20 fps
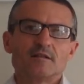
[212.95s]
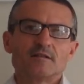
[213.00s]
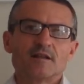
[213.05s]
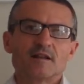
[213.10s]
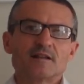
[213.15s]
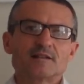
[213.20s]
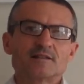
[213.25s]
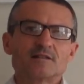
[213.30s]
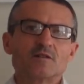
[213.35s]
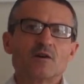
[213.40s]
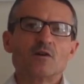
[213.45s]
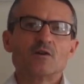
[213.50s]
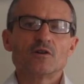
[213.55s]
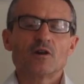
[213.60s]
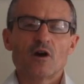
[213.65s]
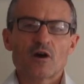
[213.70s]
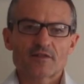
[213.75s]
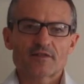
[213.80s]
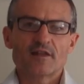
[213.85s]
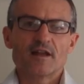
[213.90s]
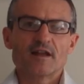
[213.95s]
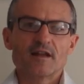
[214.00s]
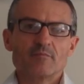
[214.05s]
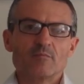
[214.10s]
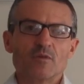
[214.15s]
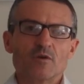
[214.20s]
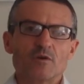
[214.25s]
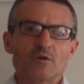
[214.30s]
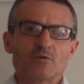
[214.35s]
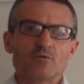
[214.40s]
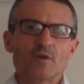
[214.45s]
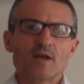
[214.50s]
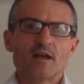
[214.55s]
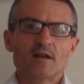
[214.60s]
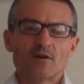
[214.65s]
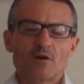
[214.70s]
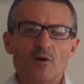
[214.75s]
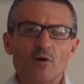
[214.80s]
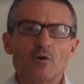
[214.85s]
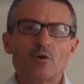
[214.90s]
There is no North anymore. We
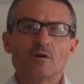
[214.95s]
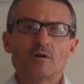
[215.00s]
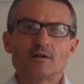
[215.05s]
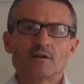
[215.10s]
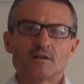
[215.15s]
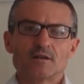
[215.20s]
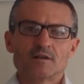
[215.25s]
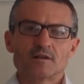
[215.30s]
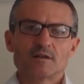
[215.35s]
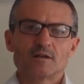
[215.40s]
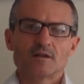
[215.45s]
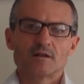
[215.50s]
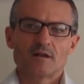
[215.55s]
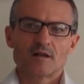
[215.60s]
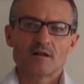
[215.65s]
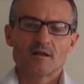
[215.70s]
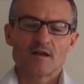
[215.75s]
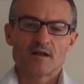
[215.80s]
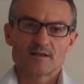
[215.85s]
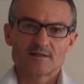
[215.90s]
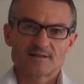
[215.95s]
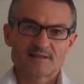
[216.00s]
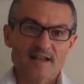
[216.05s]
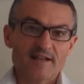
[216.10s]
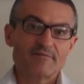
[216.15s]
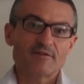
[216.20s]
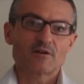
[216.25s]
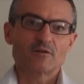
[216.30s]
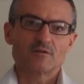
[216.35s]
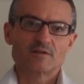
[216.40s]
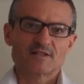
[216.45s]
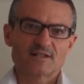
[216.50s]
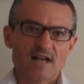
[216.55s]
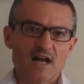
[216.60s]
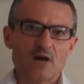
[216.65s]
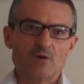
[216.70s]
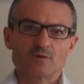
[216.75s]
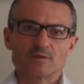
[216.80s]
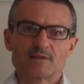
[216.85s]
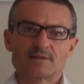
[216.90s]
are all several
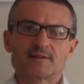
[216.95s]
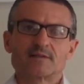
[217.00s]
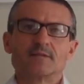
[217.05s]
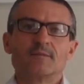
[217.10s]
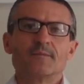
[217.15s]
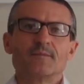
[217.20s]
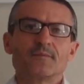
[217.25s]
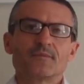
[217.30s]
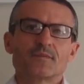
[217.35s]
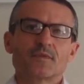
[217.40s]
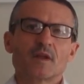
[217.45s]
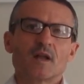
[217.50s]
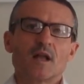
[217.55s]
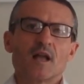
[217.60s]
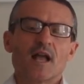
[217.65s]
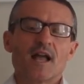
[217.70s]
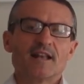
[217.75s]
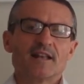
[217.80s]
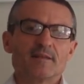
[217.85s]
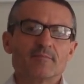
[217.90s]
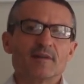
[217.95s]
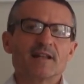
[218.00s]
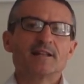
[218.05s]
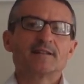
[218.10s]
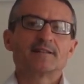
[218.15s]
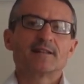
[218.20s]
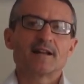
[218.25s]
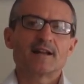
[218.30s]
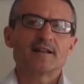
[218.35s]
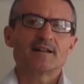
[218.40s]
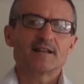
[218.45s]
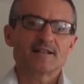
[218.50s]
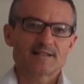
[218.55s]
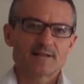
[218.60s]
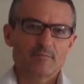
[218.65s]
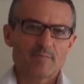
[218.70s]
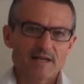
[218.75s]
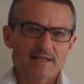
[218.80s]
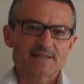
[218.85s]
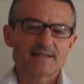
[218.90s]
souths, and the Mediterranean
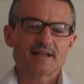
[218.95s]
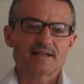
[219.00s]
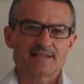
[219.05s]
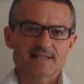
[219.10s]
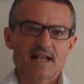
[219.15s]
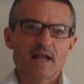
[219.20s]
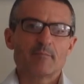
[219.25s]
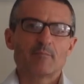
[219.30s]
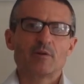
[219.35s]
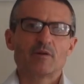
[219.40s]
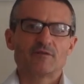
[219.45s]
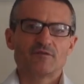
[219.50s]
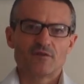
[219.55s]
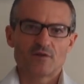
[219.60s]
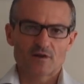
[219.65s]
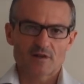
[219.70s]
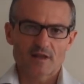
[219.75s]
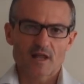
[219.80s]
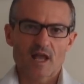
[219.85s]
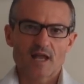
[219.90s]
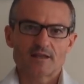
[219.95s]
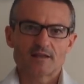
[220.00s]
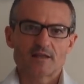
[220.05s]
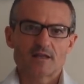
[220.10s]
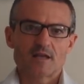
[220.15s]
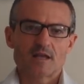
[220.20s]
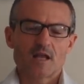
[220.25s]
is the best example for that.